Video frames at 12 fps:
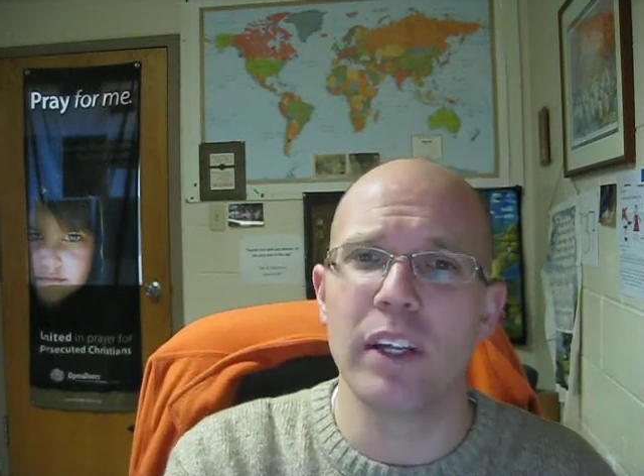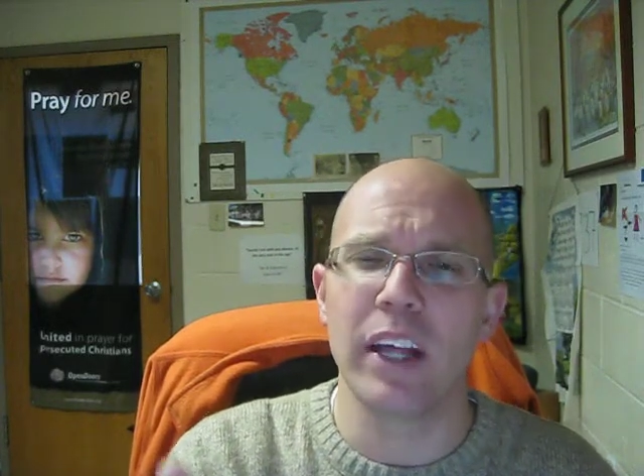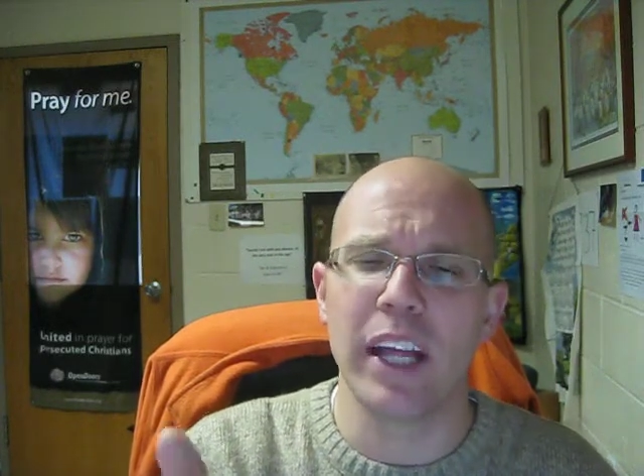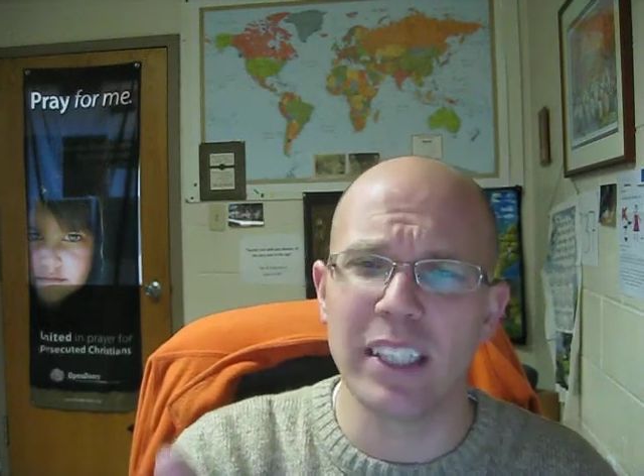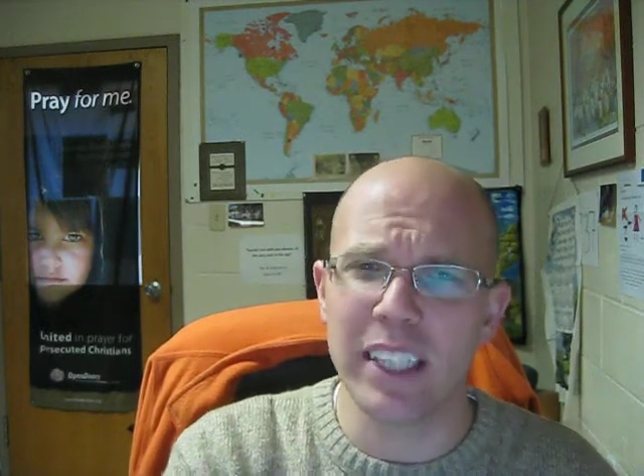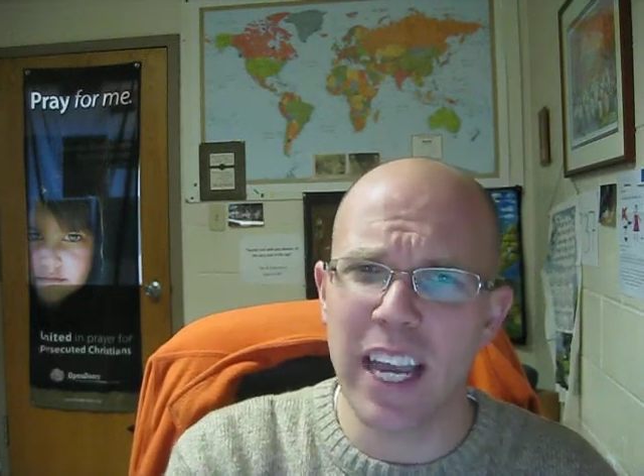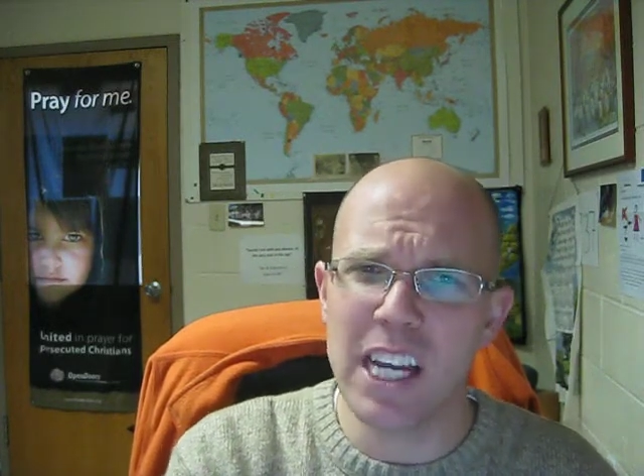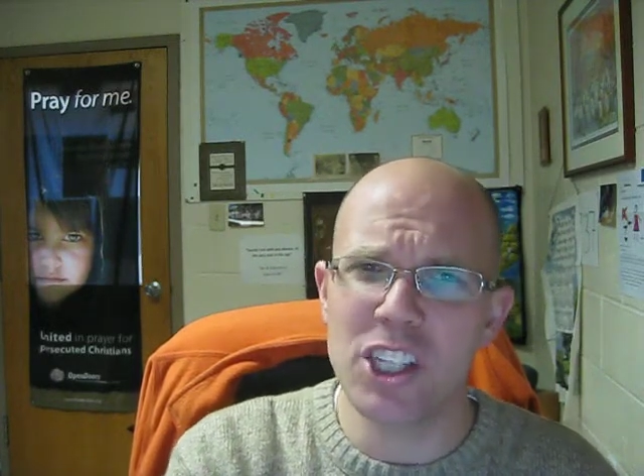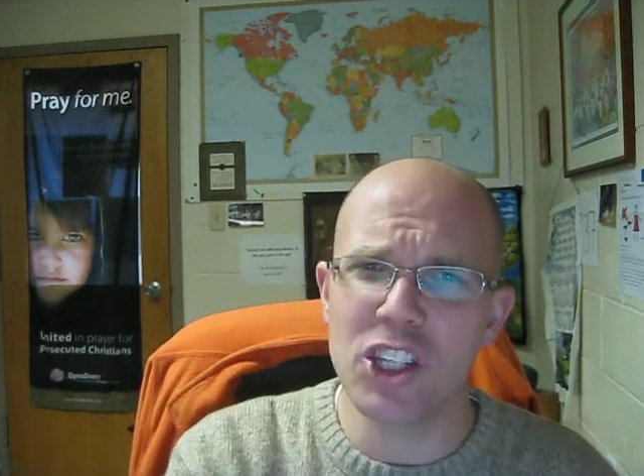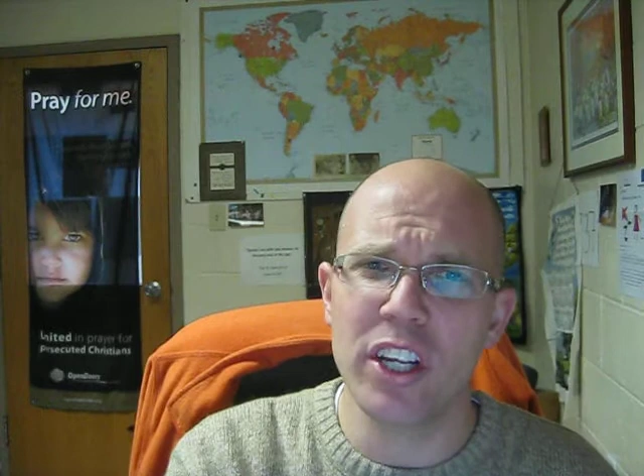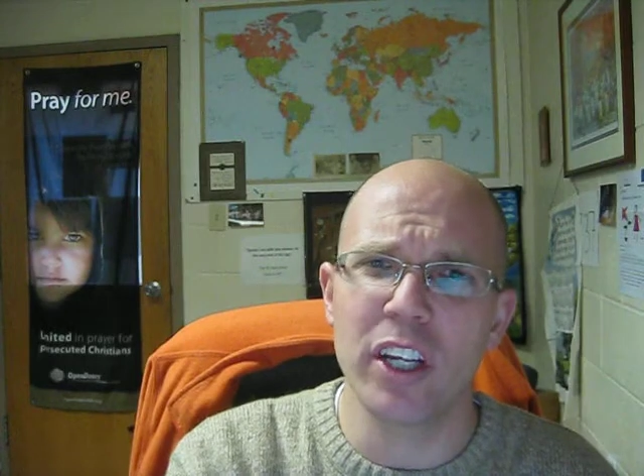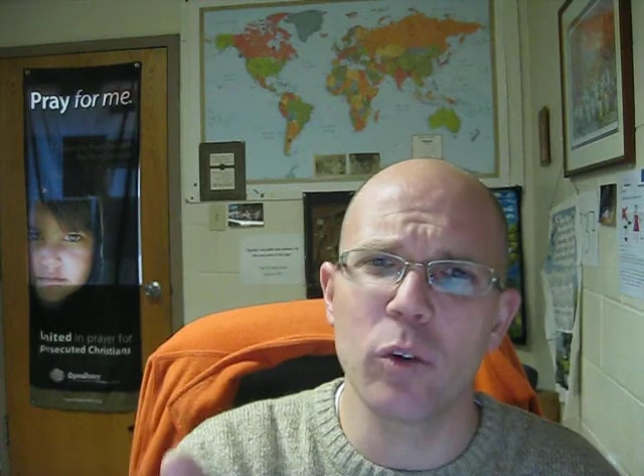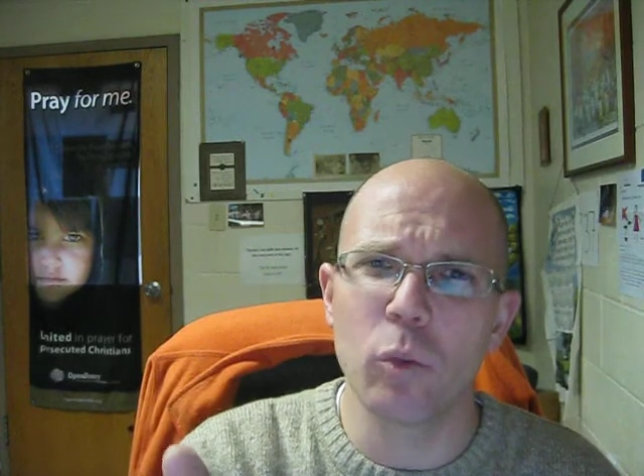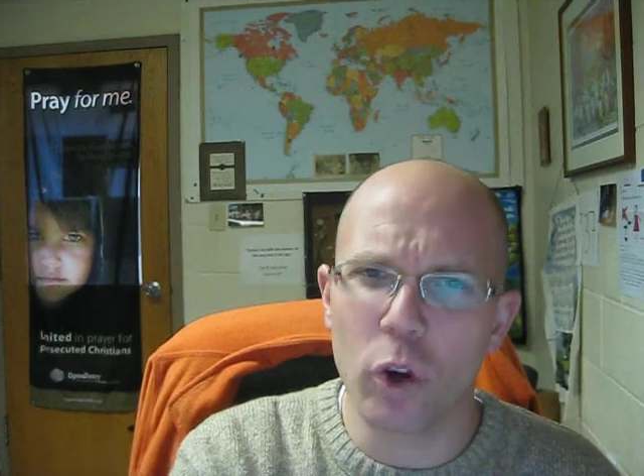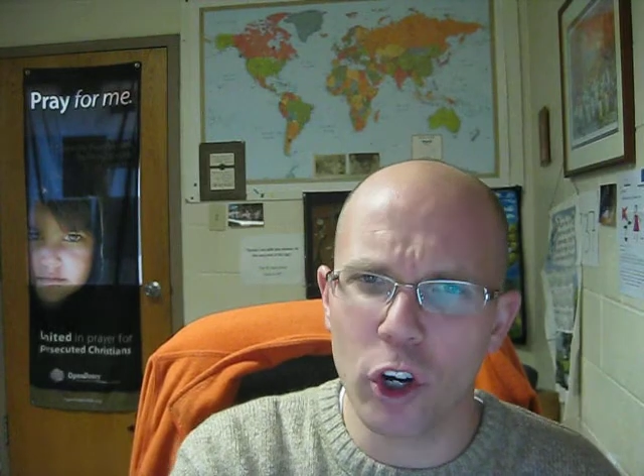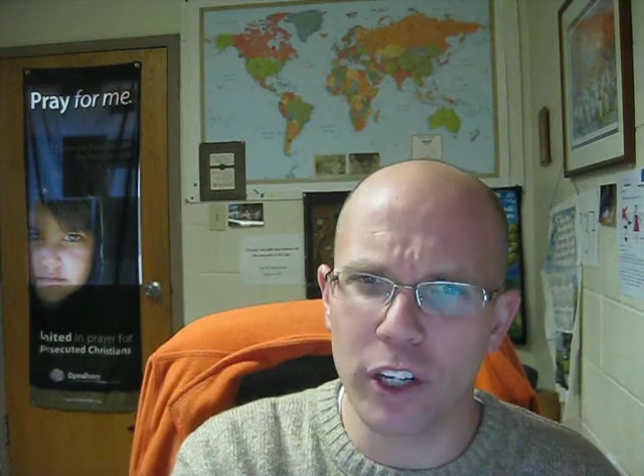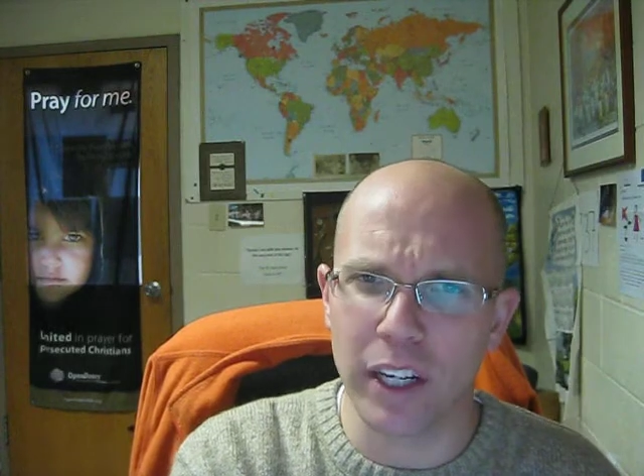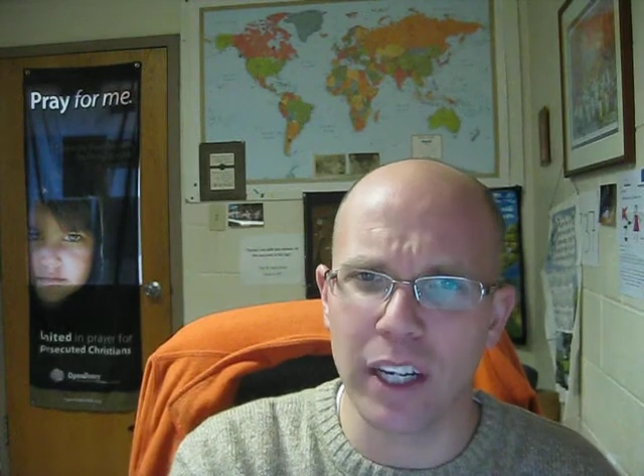engaging, and
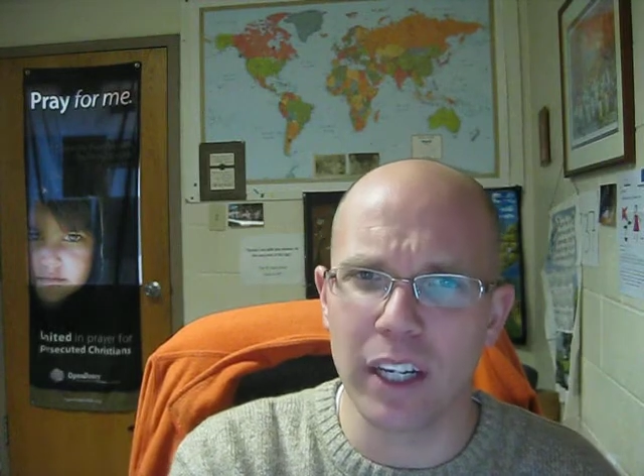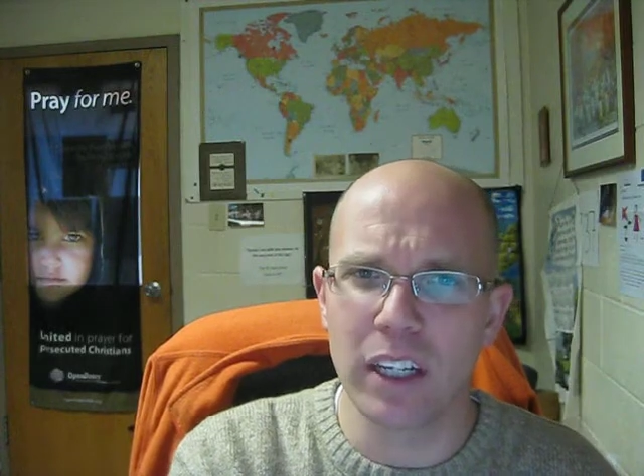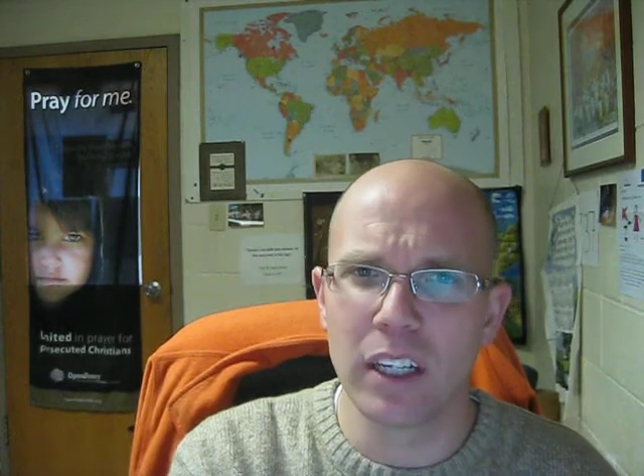working